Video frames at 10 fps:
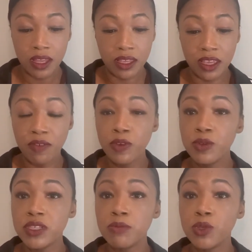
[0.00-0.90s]
give you
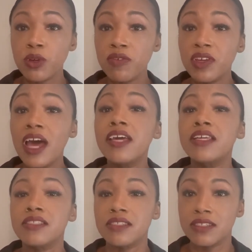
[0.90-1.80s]
some sort of
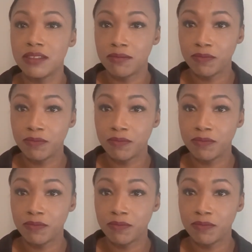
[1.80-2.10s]
guidance.